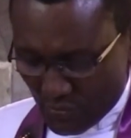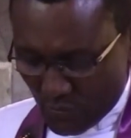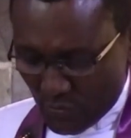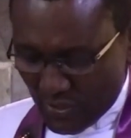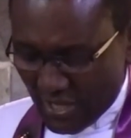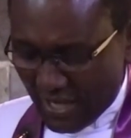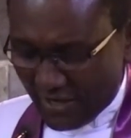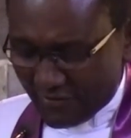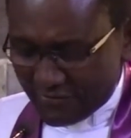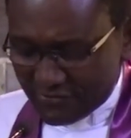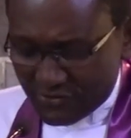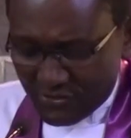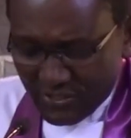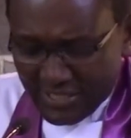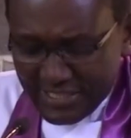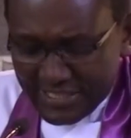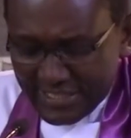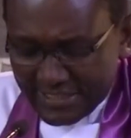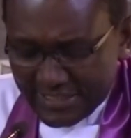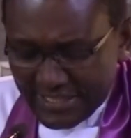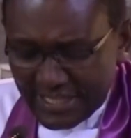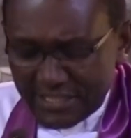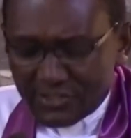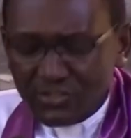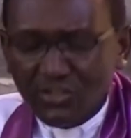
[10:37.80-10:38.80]
We have
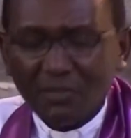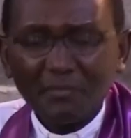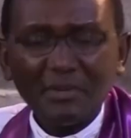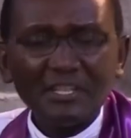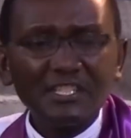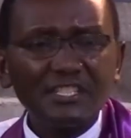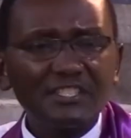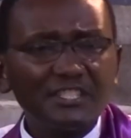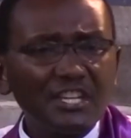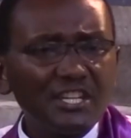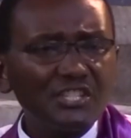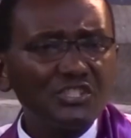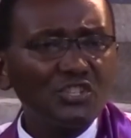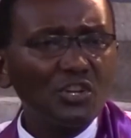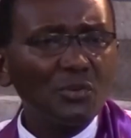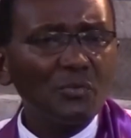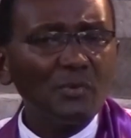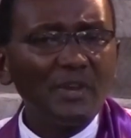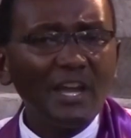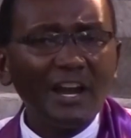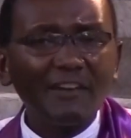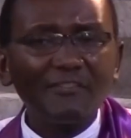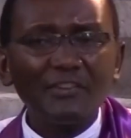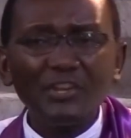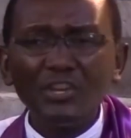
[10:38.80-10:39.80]
transcendental meditation,
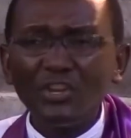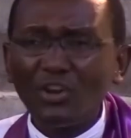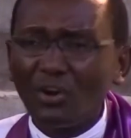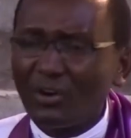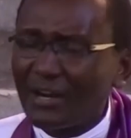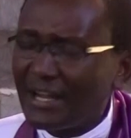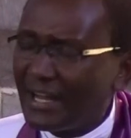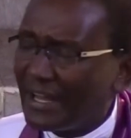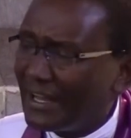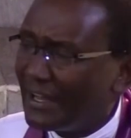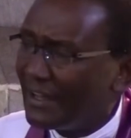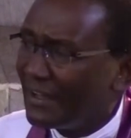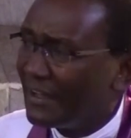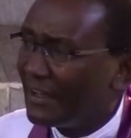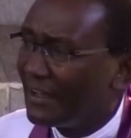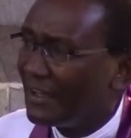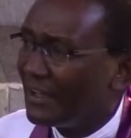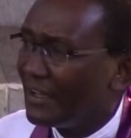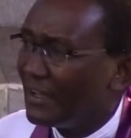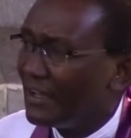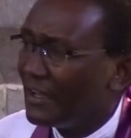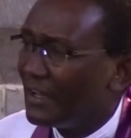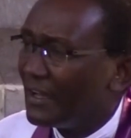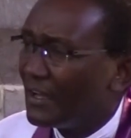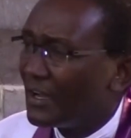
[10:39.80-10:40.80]
we have yoga,
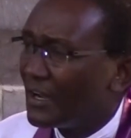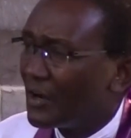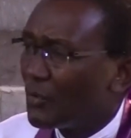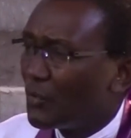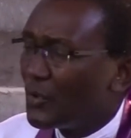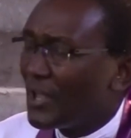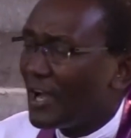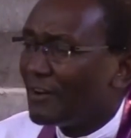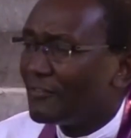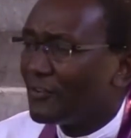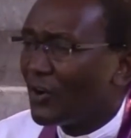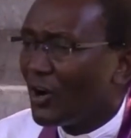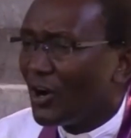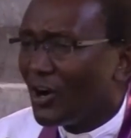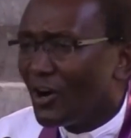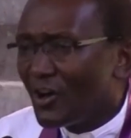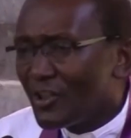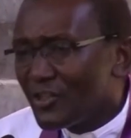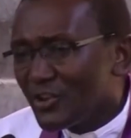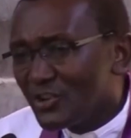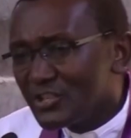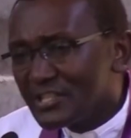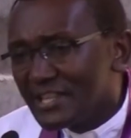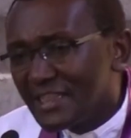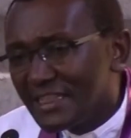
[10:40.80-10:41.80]
we have
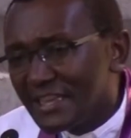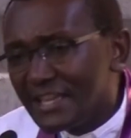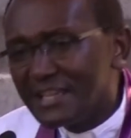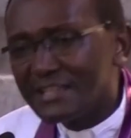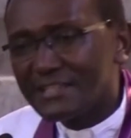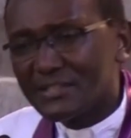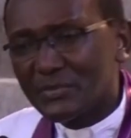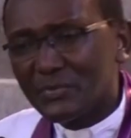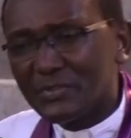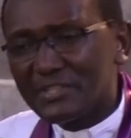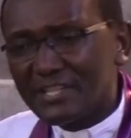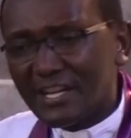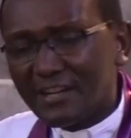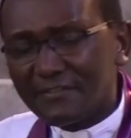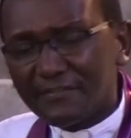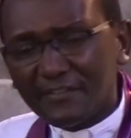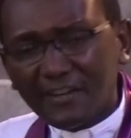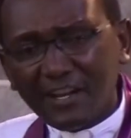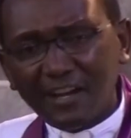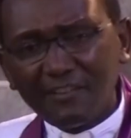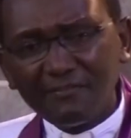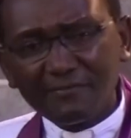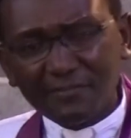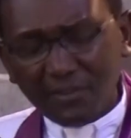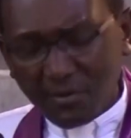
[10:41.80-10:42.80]
all those things which
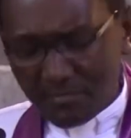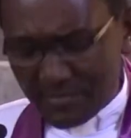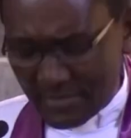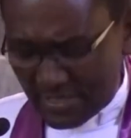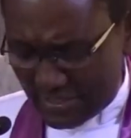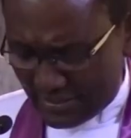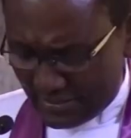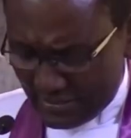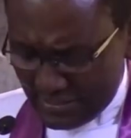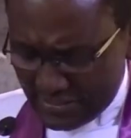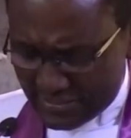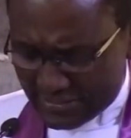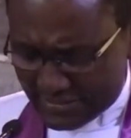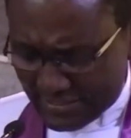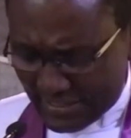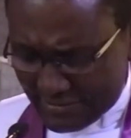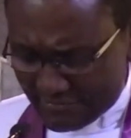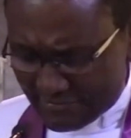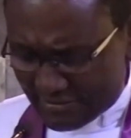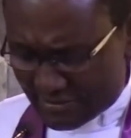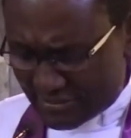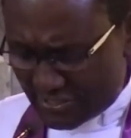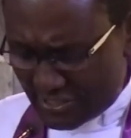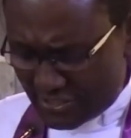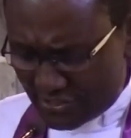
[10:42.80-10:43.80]
have come from the
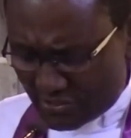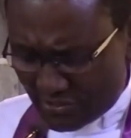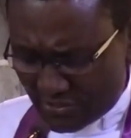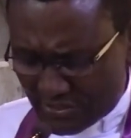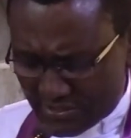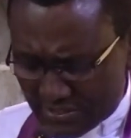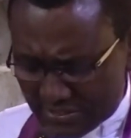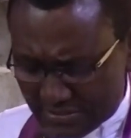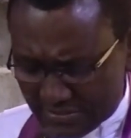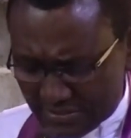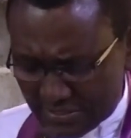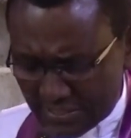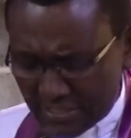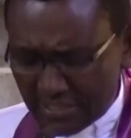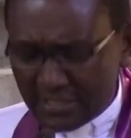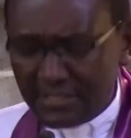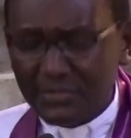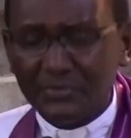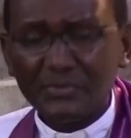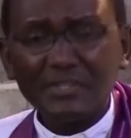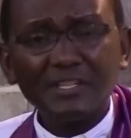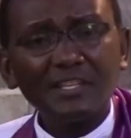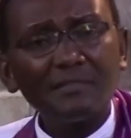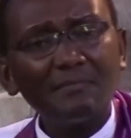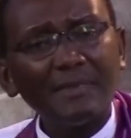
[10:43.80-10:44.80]
Eastern religions,
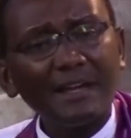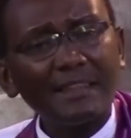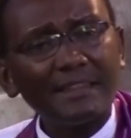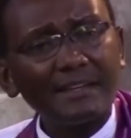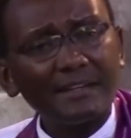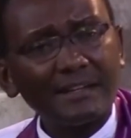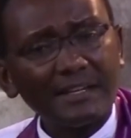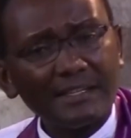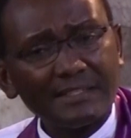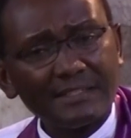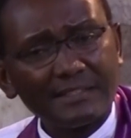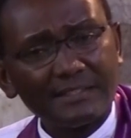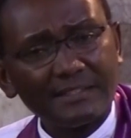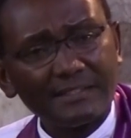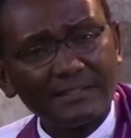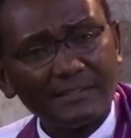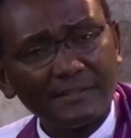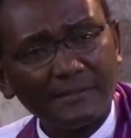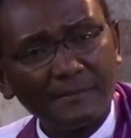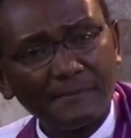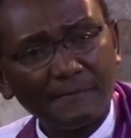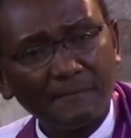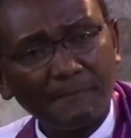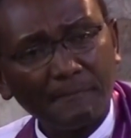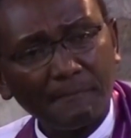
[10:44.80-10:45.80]
Hinduism and the rest.